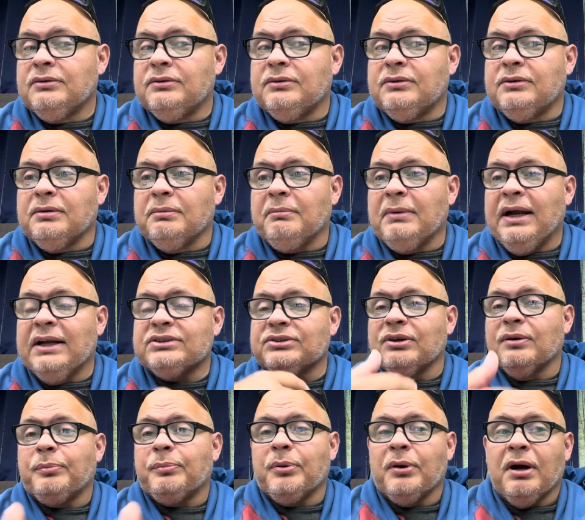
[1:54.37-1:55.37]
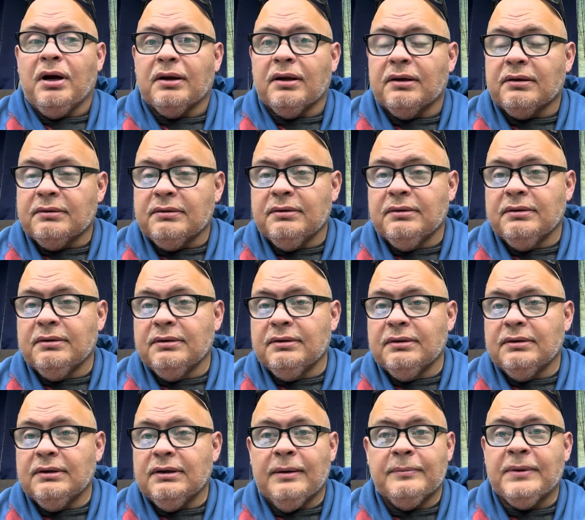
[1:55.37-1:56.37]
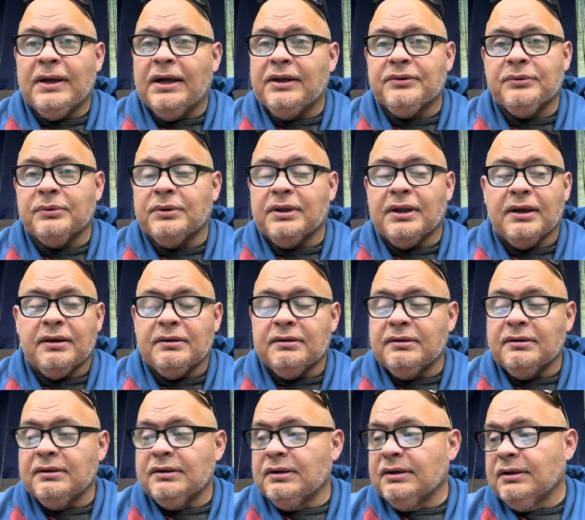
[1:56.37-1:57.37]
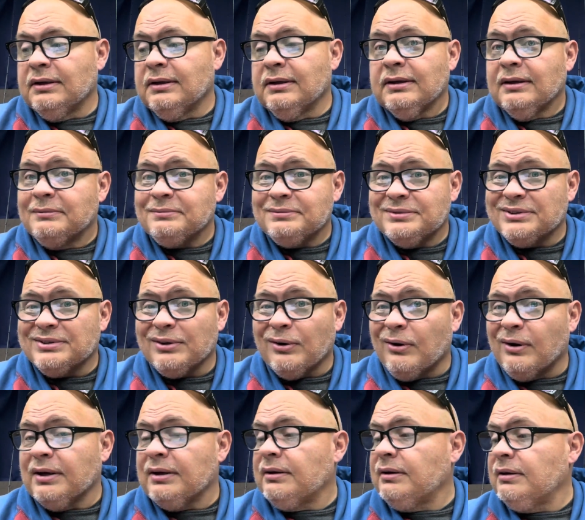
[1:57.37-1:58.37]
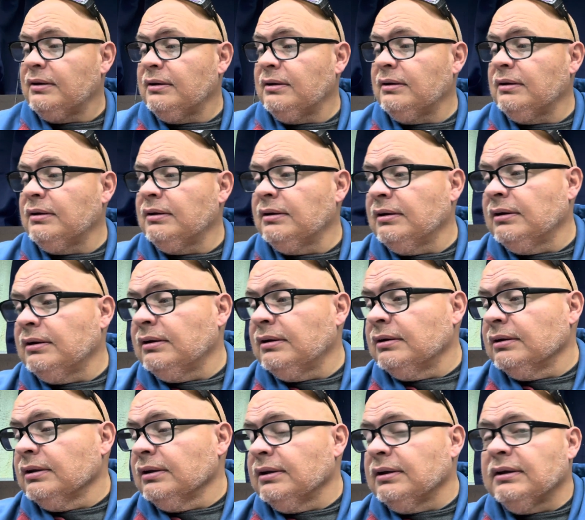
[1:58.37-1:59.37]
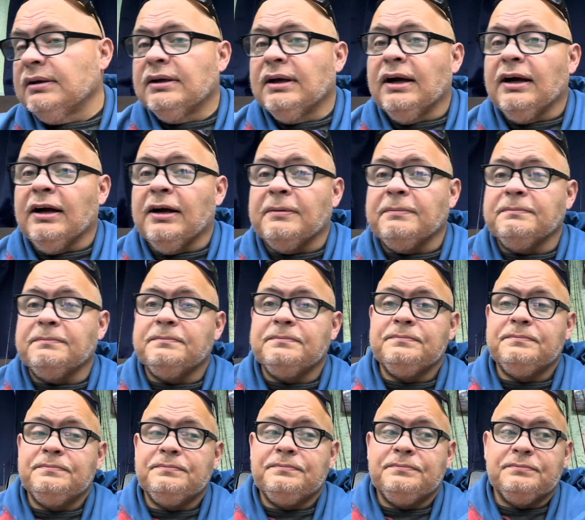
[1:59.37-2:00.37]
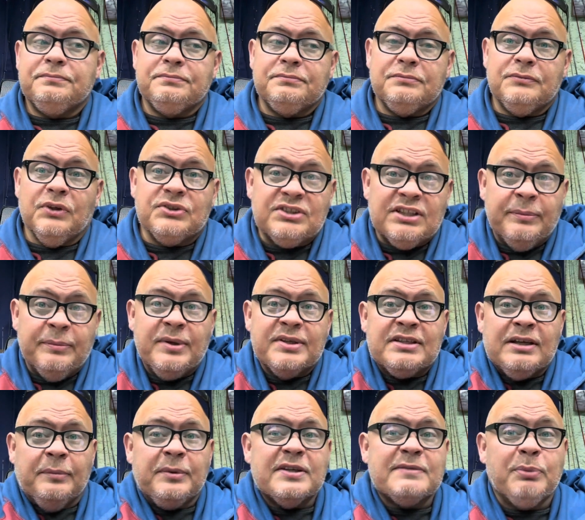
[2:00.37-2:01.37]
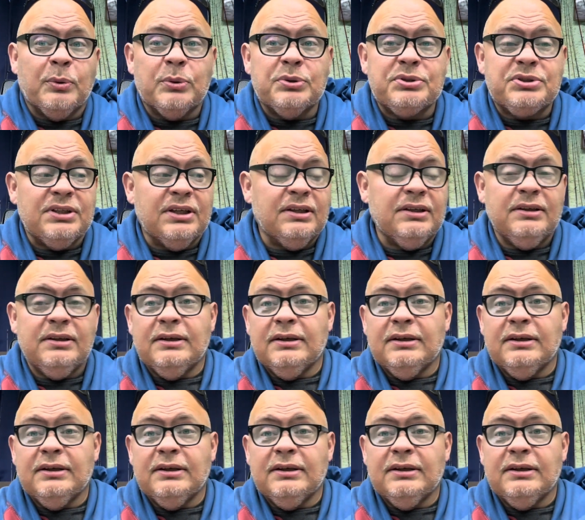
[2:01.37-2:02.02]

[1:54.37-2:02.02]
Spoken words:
to match their product. I'm not doing that. Sorry. You send me some of this bullshit,